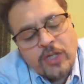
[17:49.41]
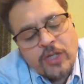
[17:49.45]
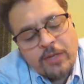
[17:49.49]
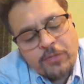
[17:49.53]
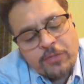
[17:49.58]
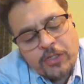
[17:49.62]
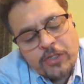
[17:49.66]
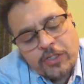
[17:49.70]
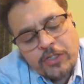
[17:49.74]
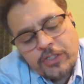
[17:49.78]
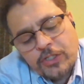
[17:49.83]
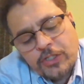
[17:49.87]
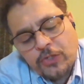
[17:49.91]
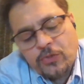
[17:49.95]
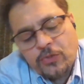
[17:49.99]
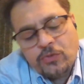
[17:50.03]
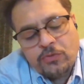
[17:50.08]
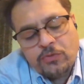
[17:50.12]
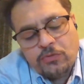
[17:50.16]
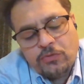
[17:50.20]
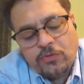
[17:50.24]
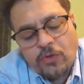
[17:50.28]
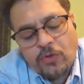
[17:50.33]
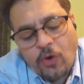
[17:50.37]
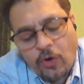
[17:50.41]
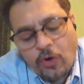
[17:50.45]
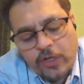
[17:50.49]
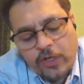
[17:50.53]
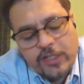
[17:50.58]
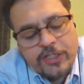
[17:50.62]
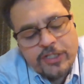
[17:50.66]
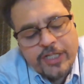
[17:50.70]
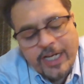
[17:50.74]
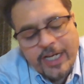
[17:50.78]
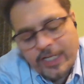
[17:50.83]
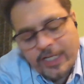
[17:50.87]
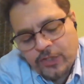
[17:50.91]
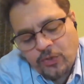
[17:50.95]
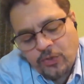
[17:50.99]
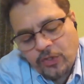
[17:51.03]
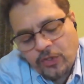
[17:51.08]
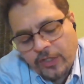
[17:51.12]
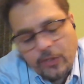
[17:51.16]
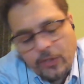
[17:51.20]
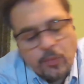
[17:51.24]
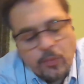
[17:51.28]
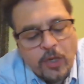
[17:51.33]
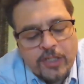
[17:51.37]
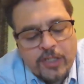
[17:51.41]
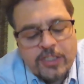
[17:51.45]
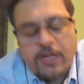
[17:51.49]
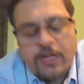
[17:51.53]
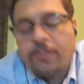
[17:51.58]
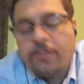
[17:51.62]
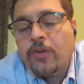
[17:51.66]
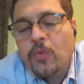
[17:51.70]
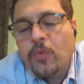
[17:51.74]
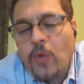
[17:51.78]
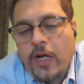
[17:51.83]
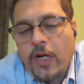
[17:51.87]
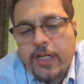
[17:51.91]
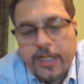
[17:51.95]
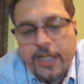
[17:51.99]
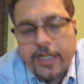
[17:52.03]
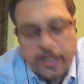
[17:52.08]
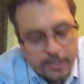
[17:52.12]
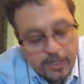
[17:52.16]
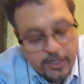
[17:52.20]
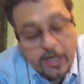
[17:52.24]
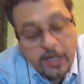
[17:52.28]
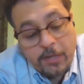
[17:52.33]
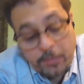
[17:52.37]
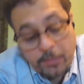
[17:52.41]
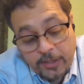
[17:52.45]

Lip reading: So I'm gonna do oil change only once every 1 year.